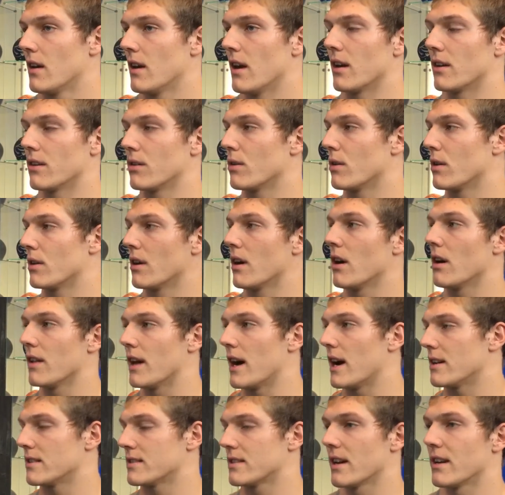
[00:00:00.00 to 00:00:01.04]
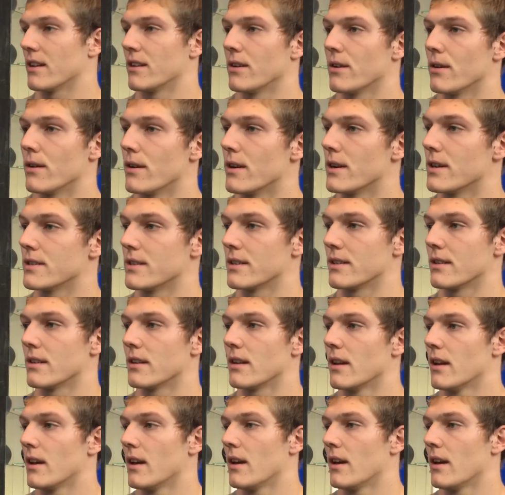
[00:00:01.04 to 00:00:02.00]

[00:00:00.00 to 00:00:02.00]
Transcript: ignoring all the outside noise and